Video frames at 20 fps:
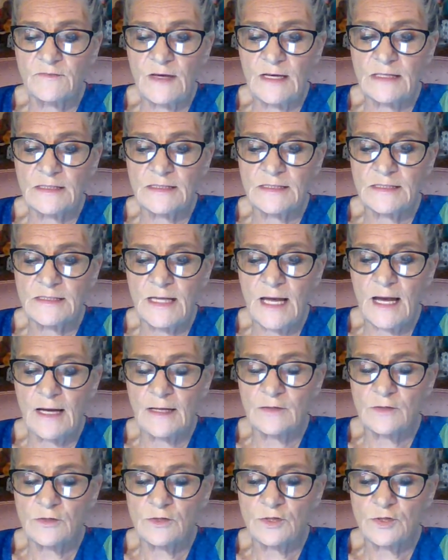Van
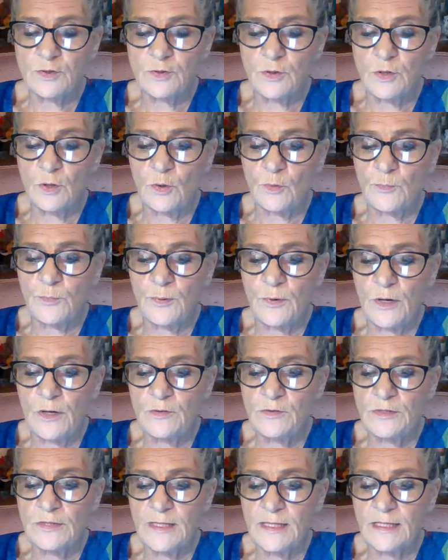Snyder's shrill
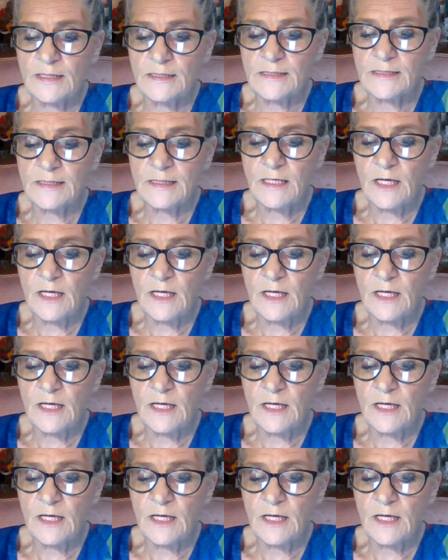protest,